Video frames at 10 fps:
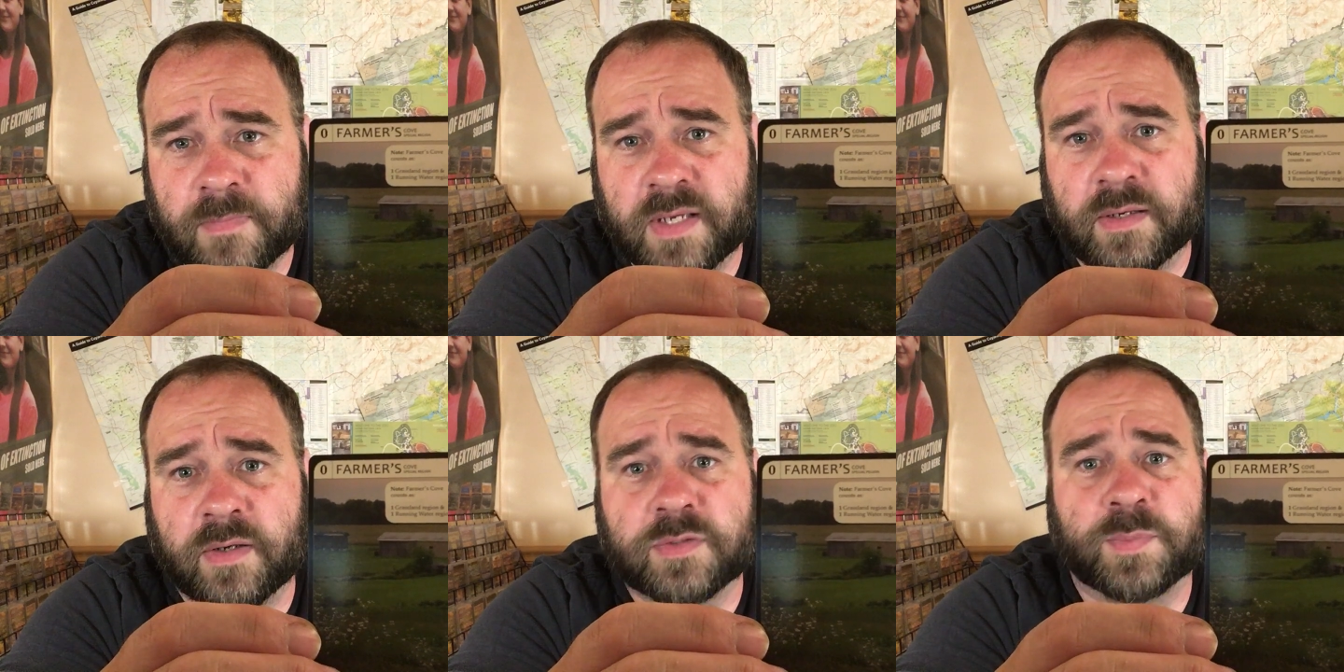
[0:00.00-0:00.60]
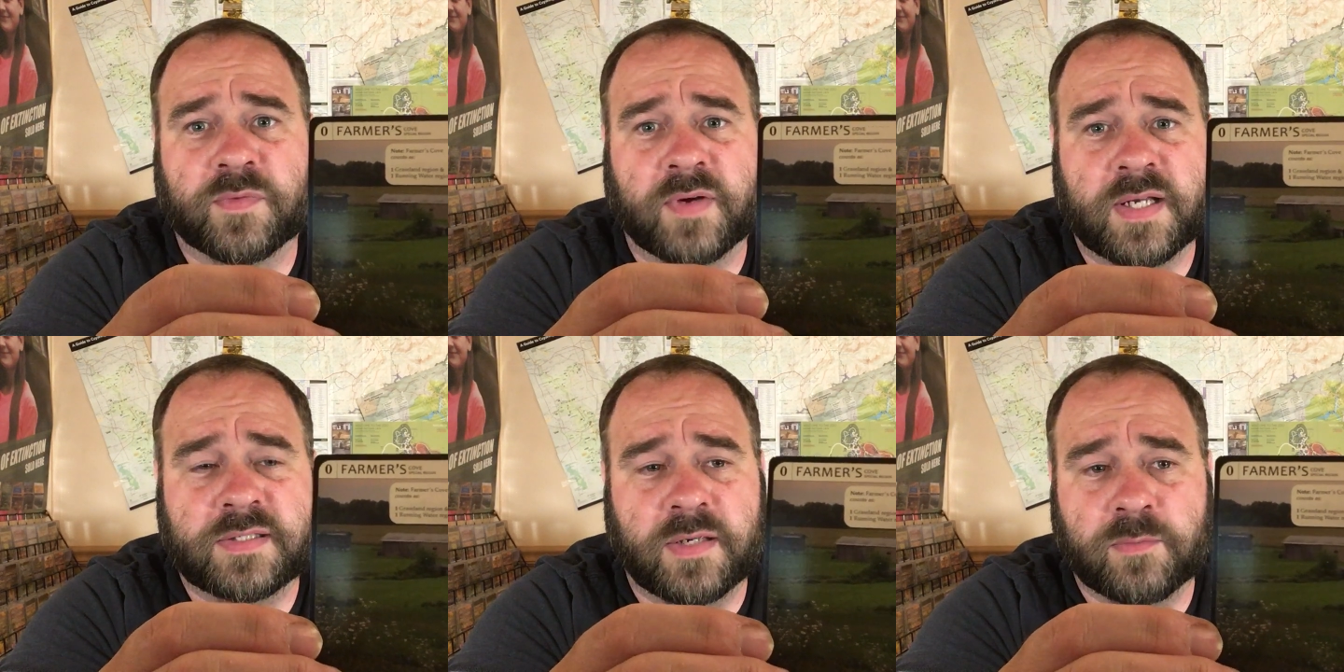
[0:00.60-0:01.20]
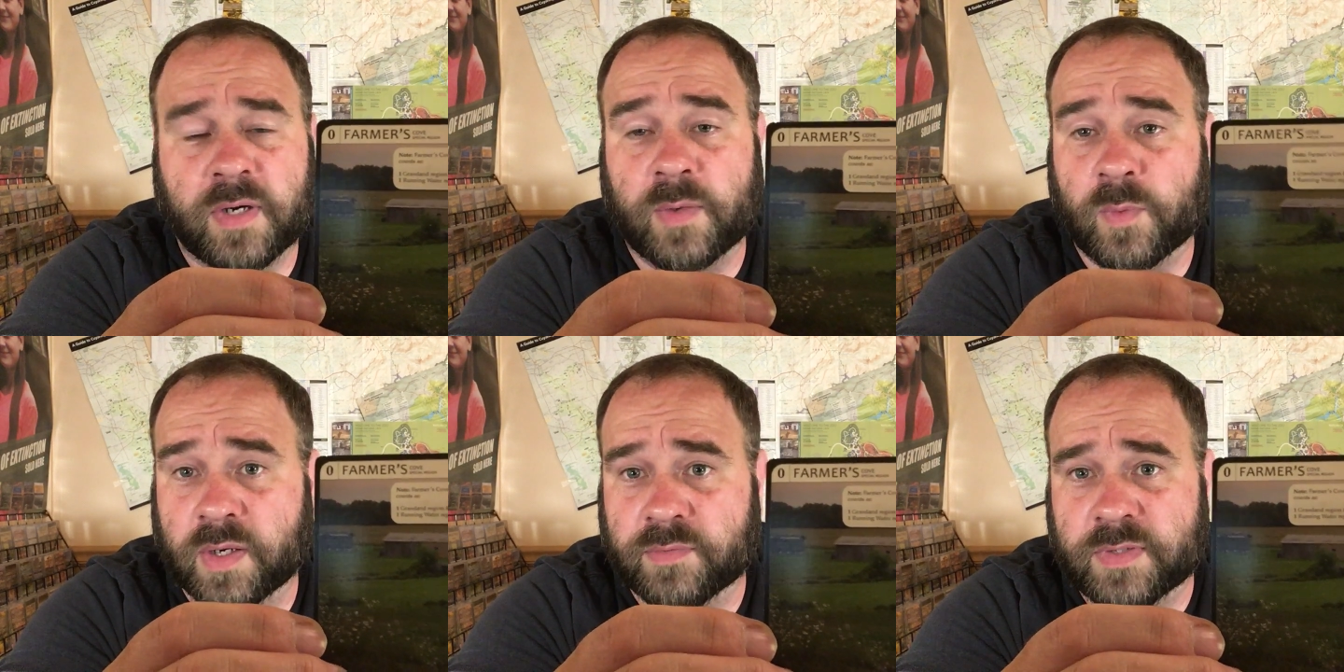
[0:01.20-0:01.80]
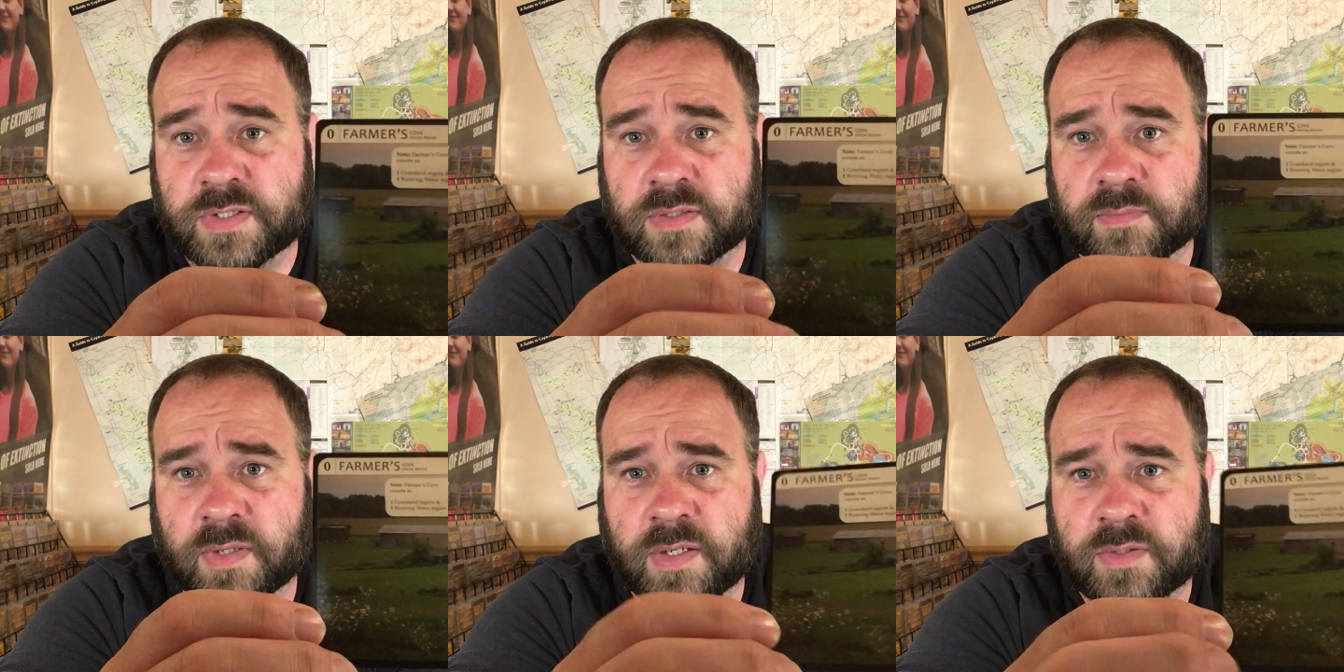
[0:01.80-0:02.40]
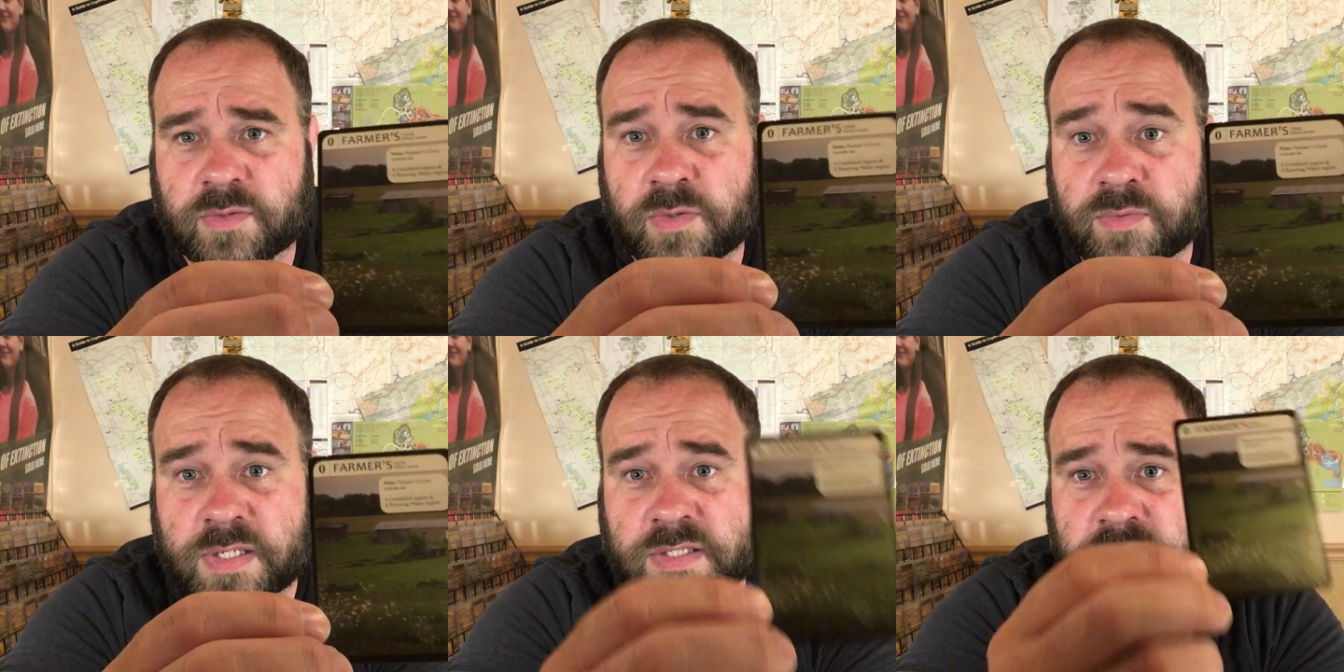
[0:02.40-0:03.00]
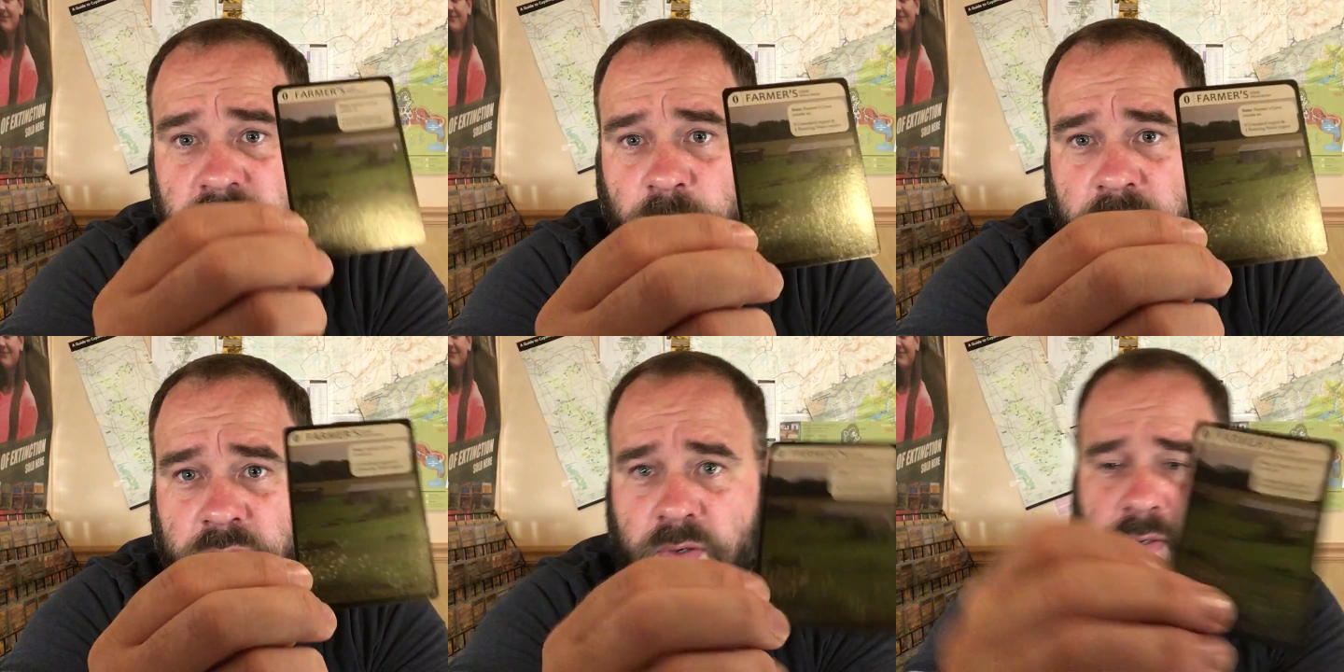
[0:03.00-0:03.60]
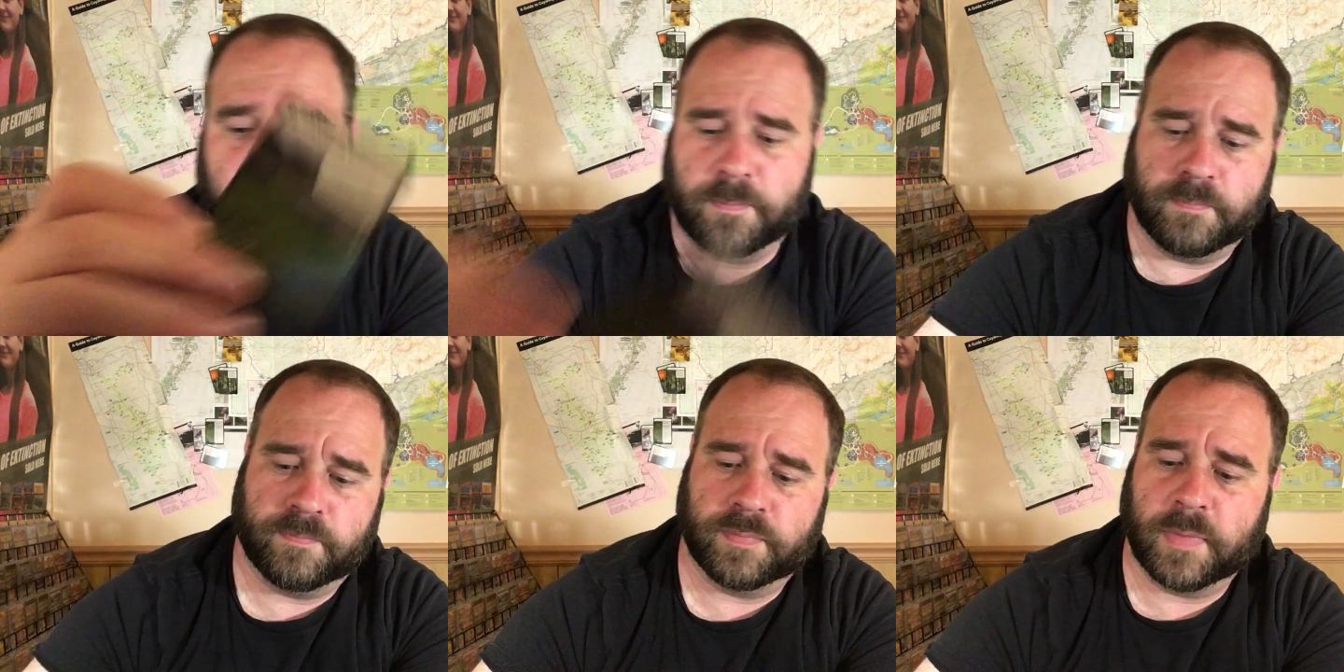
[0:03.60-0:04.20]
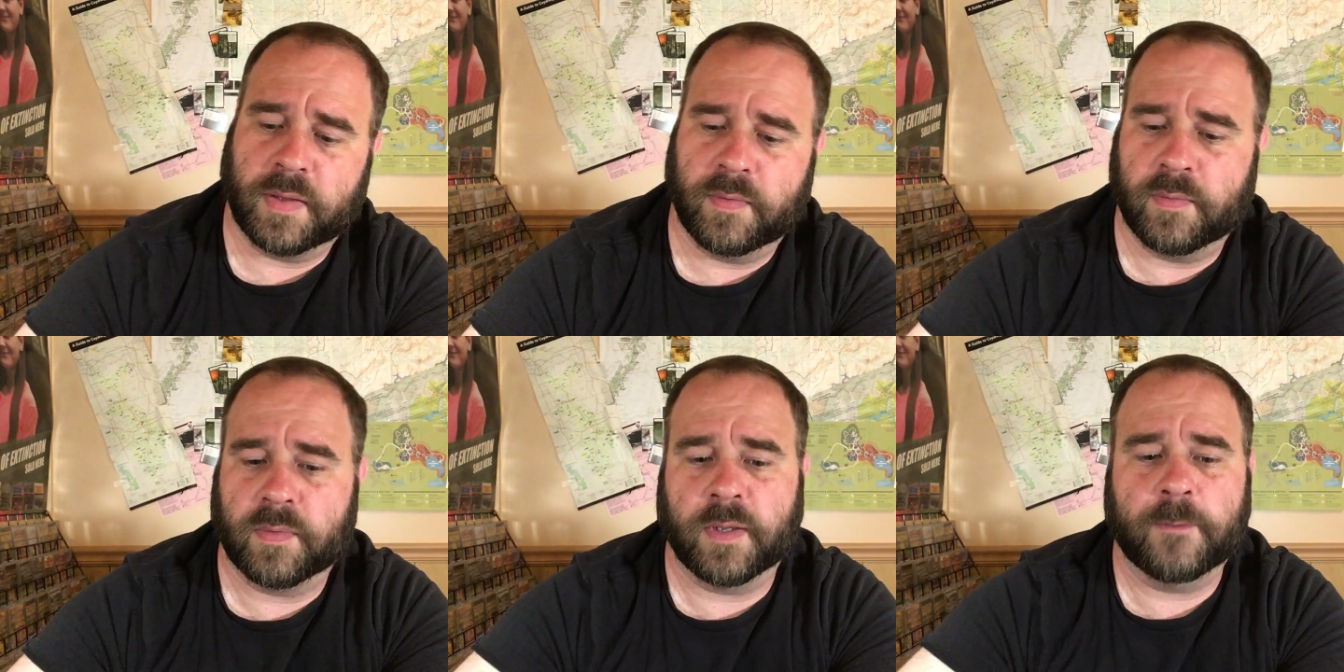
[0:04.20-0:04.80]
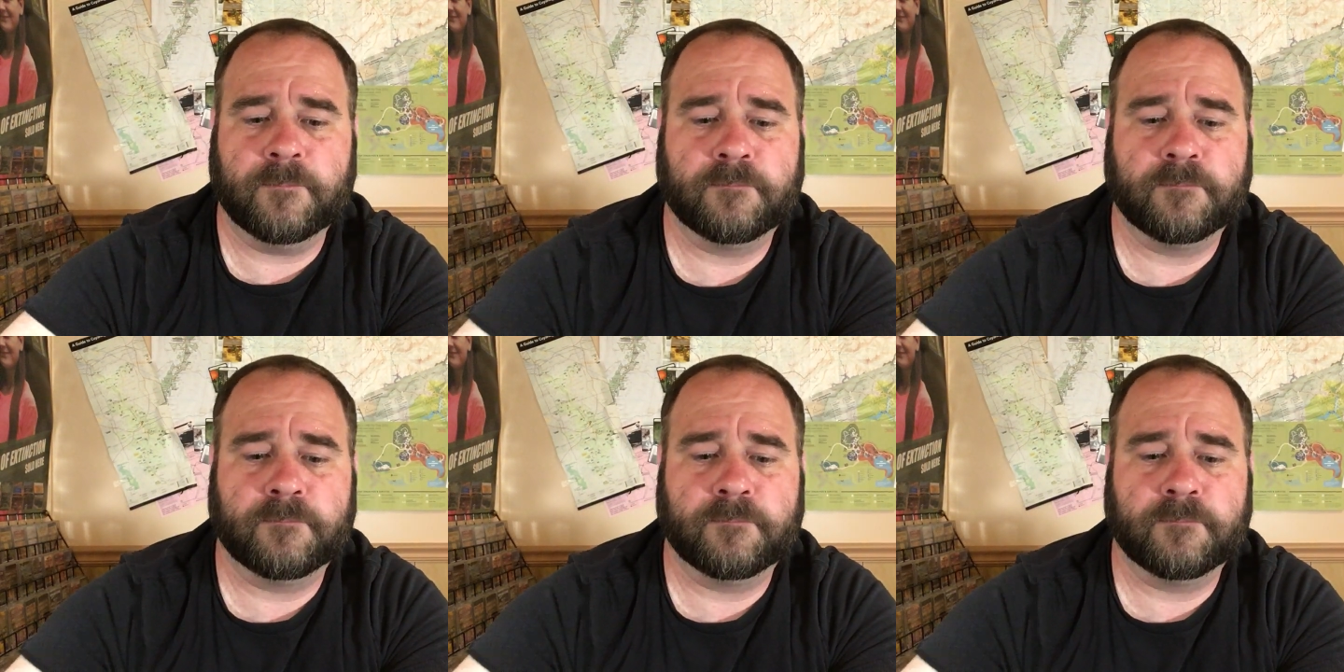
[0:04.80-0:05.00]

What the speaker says: and it also provides a running water region, 2 regions in 1 card. Okay.